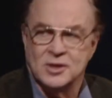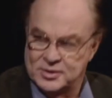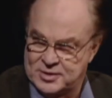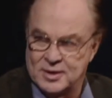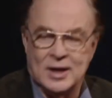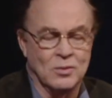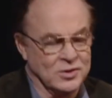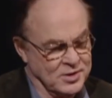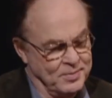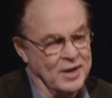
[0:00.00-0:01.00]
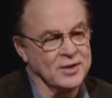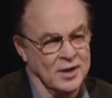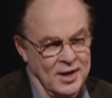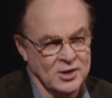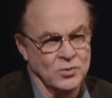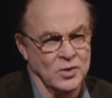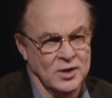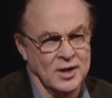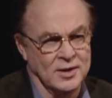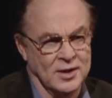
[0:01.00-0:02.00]
To, yeah, that was about the last one,
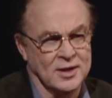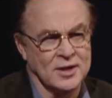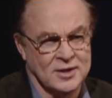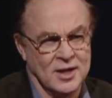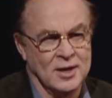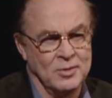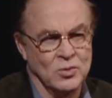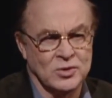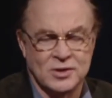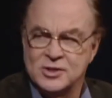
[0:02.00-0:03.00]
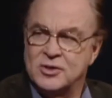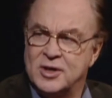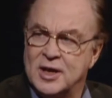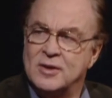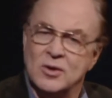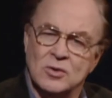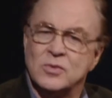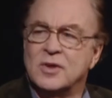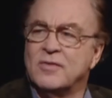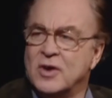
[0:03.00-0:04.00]
and at that time it was considered dead. Those were
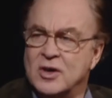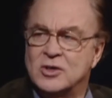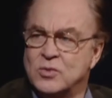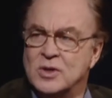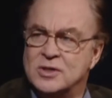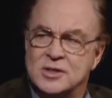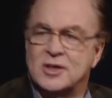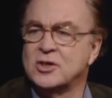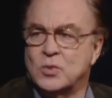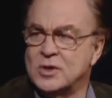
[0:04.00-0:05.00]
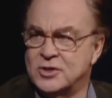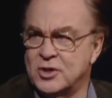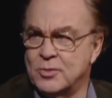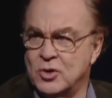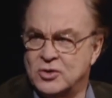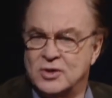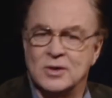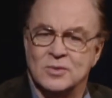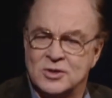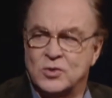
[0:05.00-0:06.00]
the various reasons. It just wasn't commercial, it
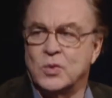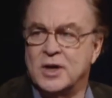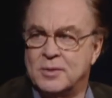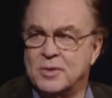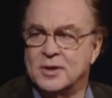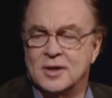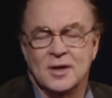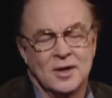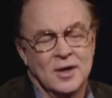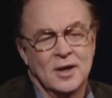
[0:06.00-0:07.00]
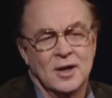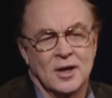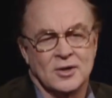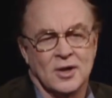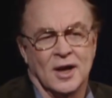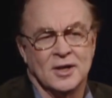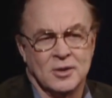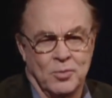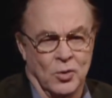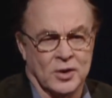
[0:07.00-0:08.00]
was sweet, but until I did
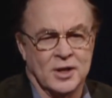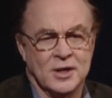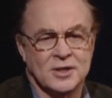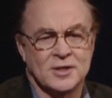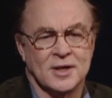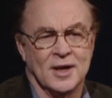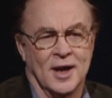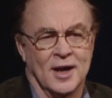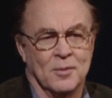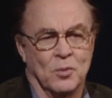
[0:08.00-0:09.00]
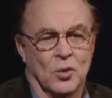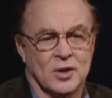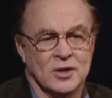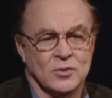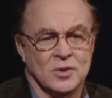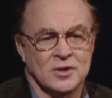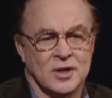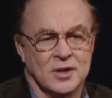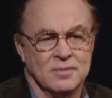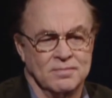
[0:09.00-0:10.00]
Porky's, and Porky's was
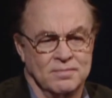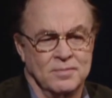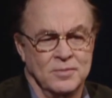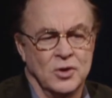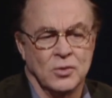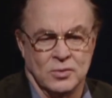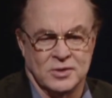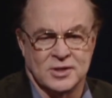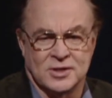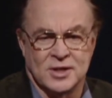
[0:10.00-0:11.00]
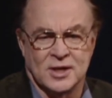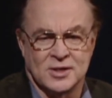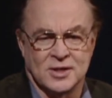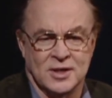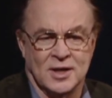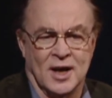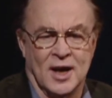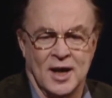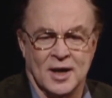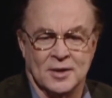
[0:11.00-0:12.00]
a huge success, and then I
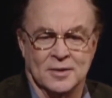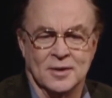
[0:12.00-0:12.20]
had